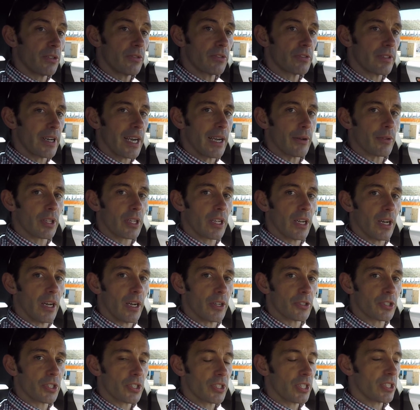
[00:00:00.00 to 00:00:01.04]
throughout the car
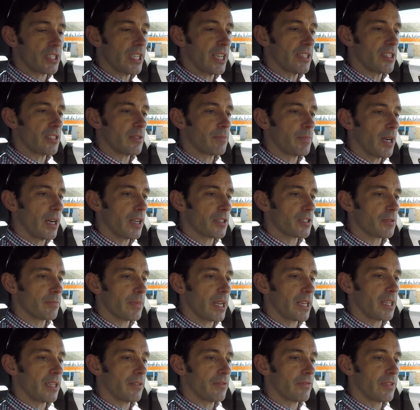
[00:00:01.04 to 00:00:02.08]
just to set it apart and
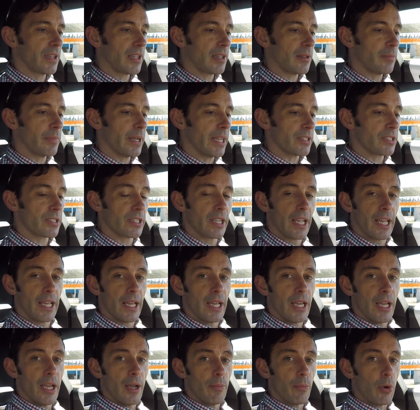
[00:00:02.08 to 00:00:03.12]
make it feel a bit
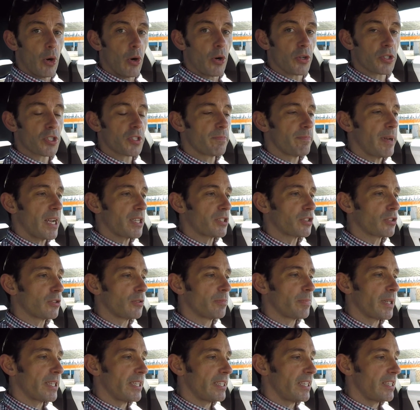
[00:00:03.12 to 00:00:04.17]
more special,
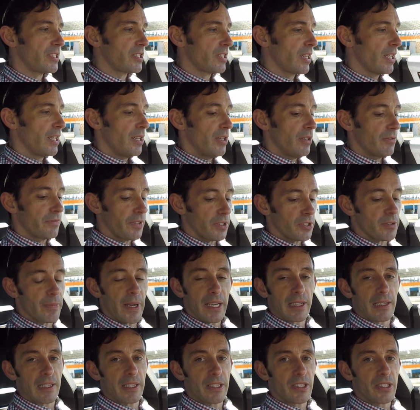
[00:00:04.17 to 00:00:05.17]
but it is fundamentally